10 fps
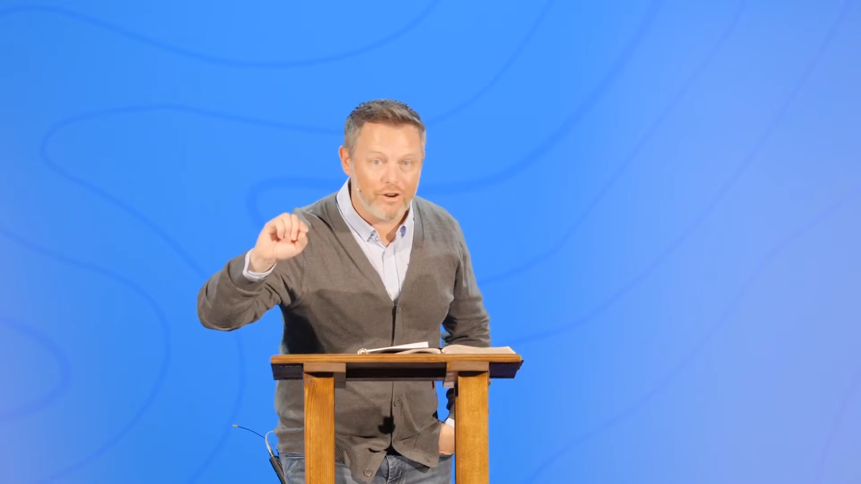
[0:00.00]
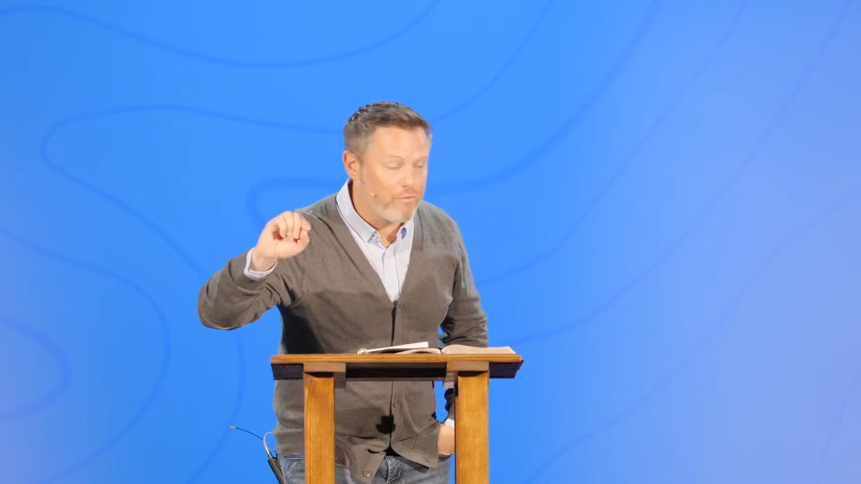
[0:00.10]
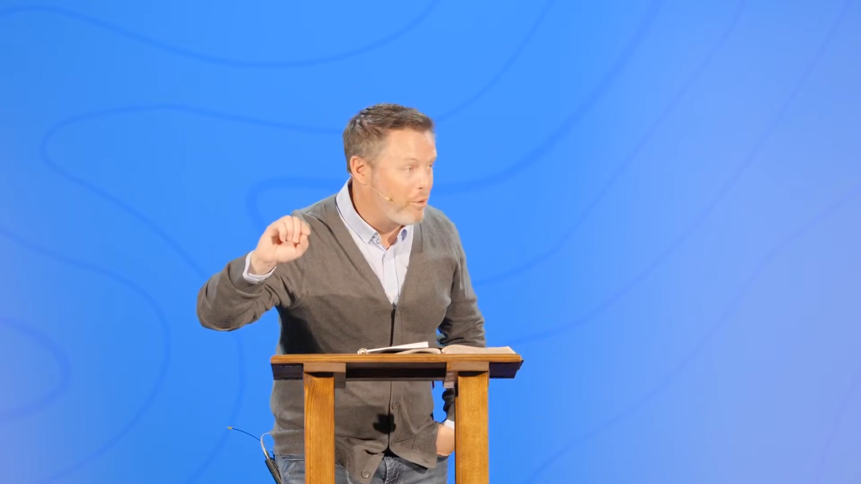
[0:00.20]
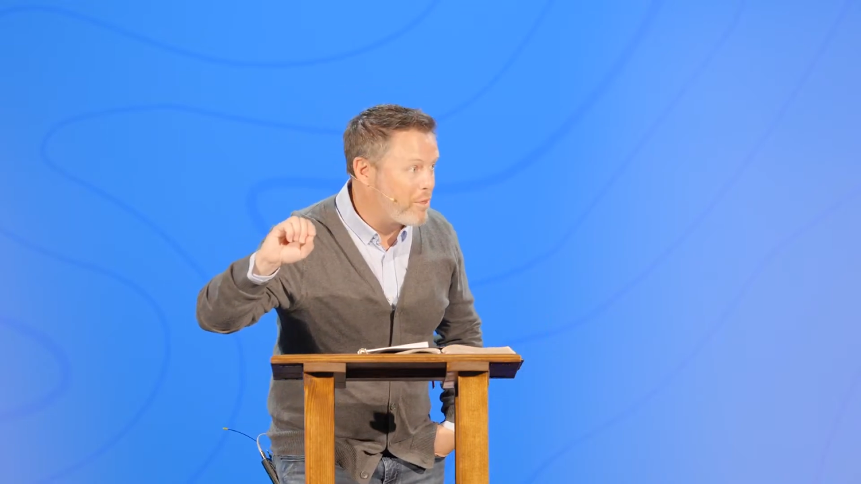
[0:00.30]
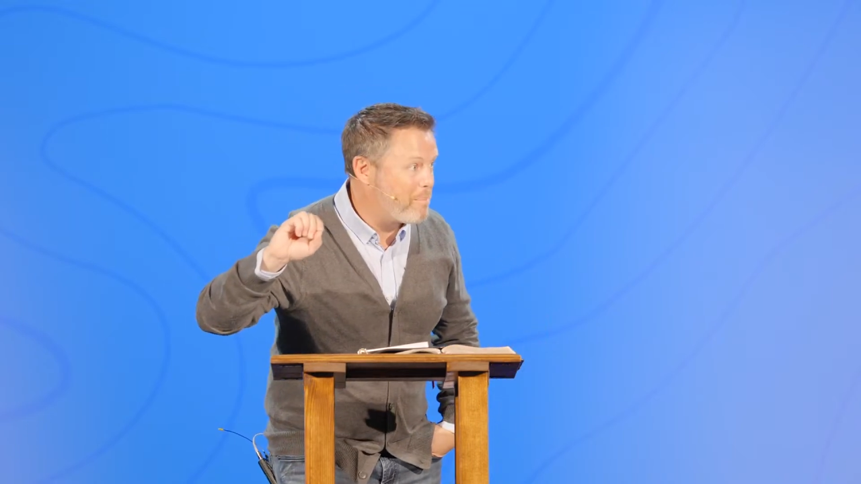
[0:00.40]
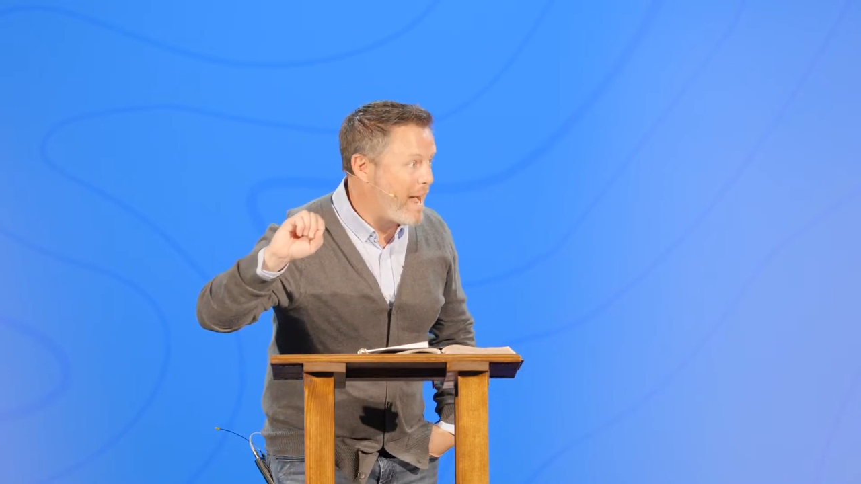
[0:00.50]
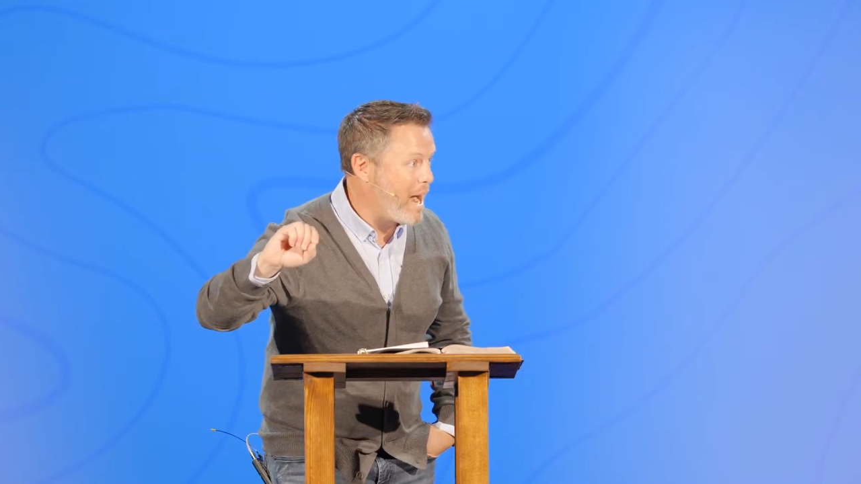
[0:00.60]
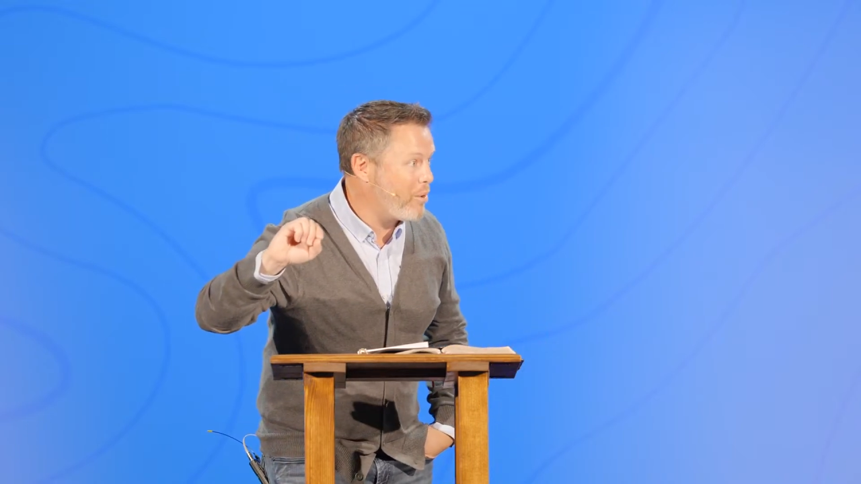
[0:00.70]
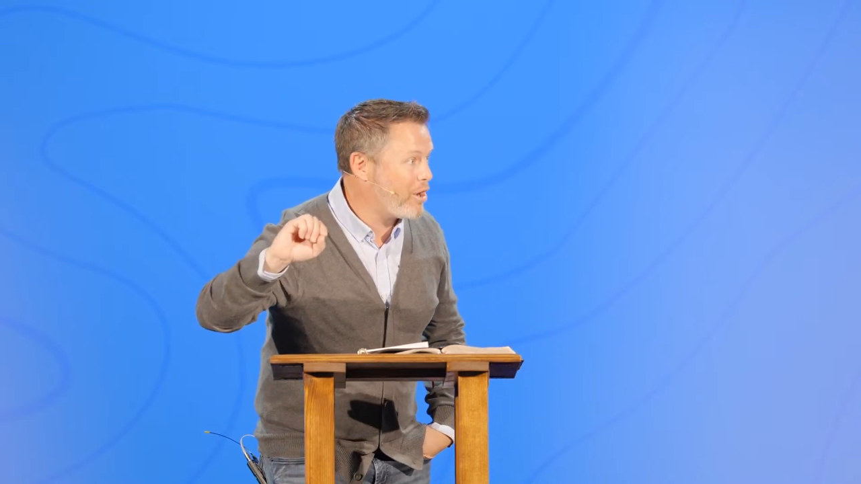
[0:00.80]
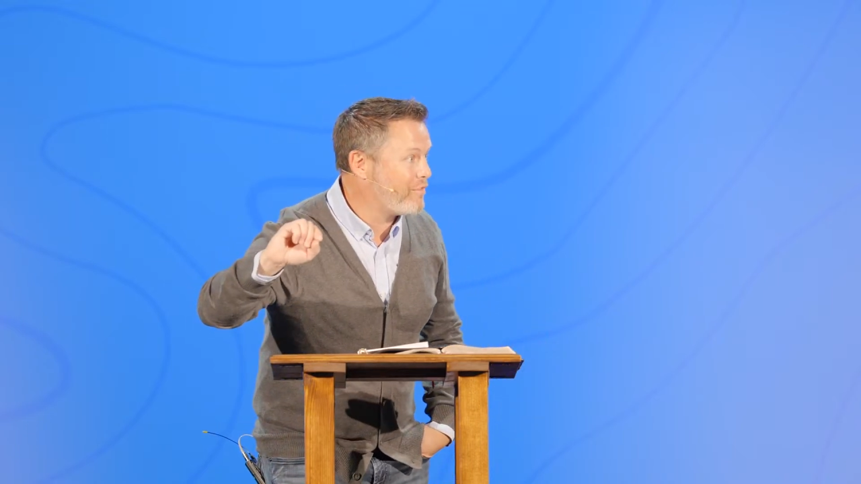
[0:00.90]
therefore the
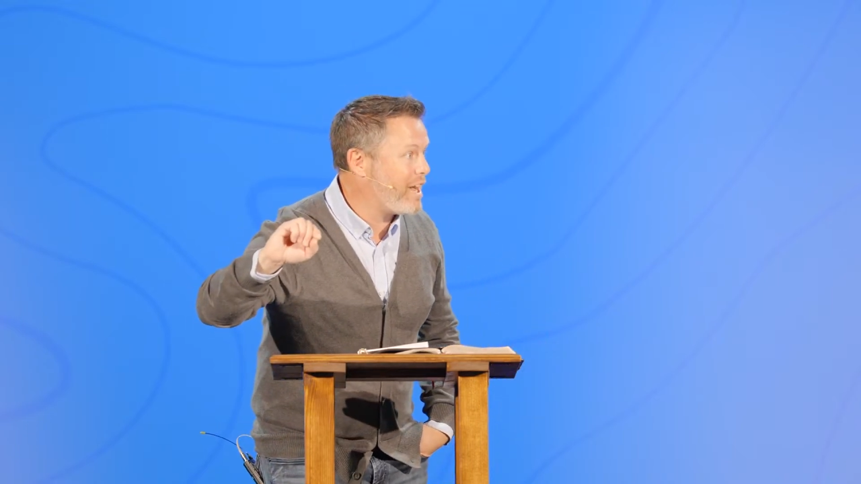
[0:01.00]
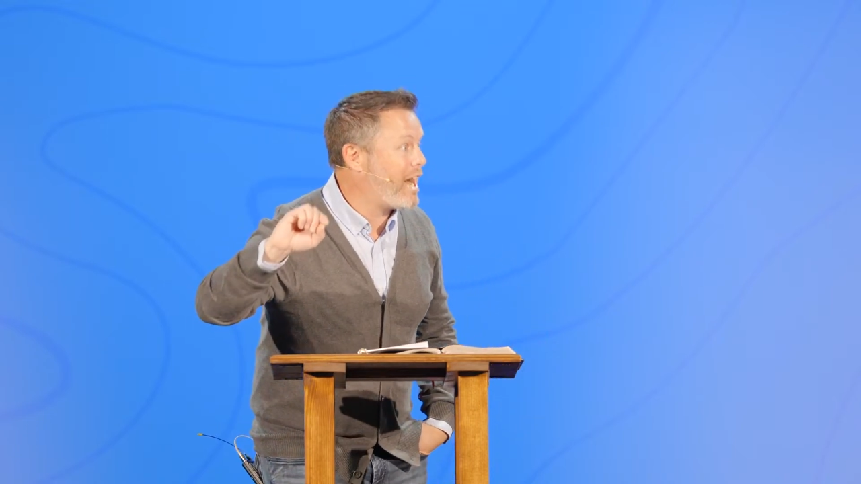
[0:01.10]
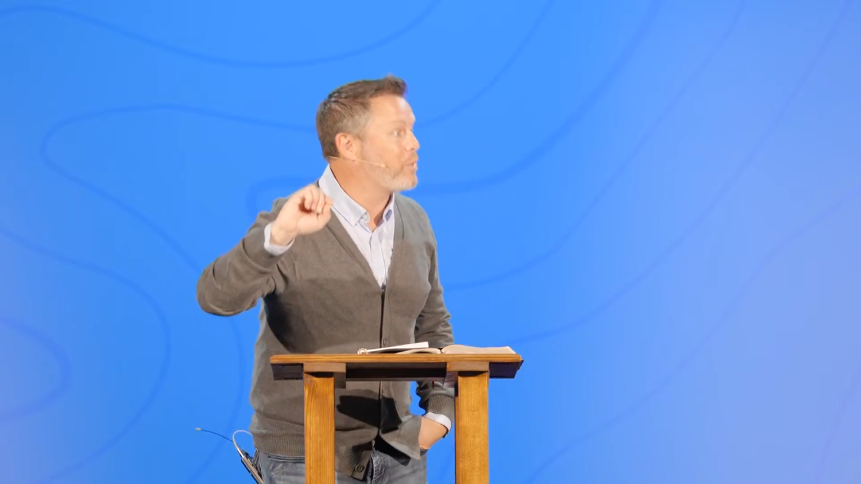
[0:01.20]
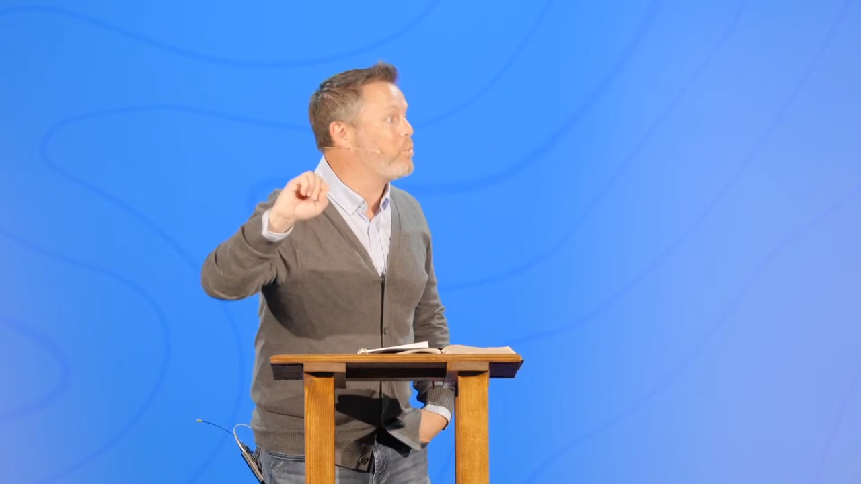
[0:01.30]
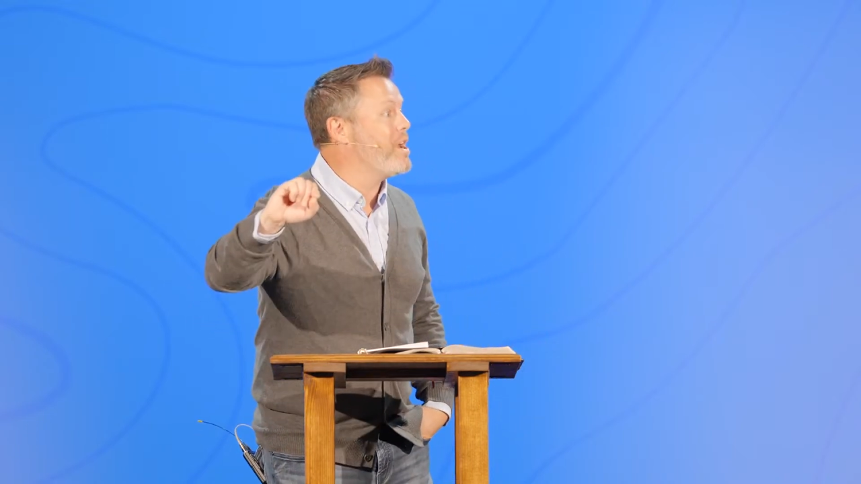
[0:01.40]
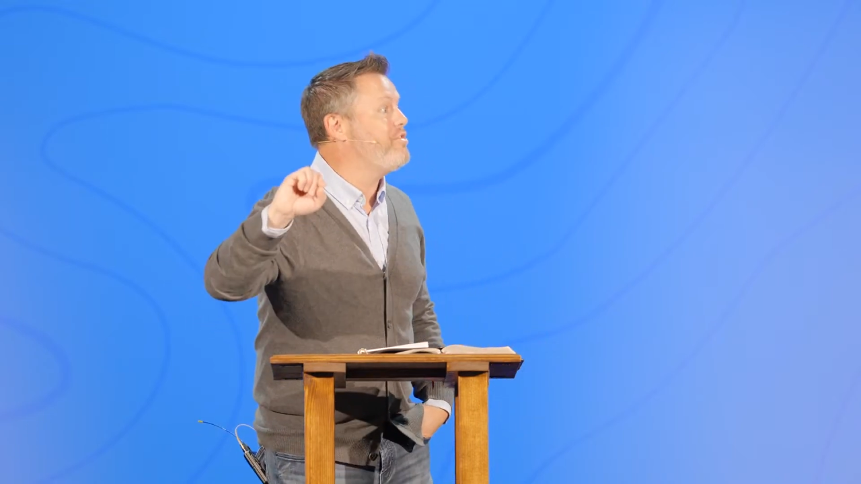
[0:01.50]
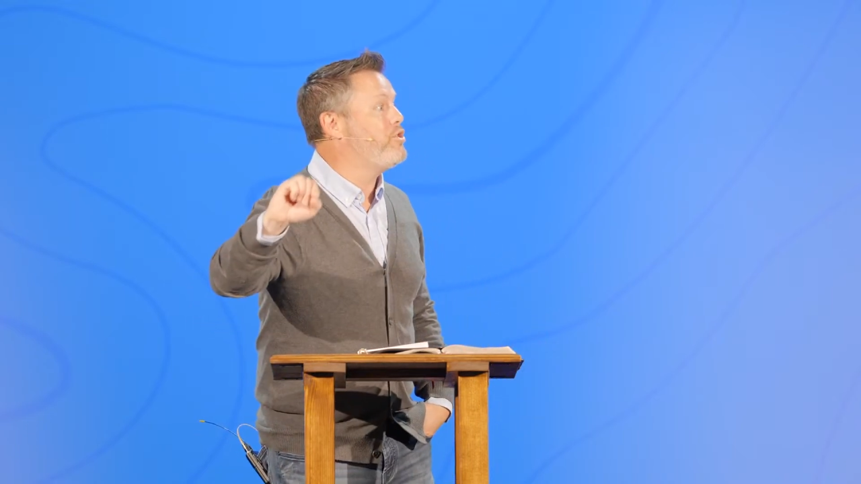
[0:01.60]
power of God with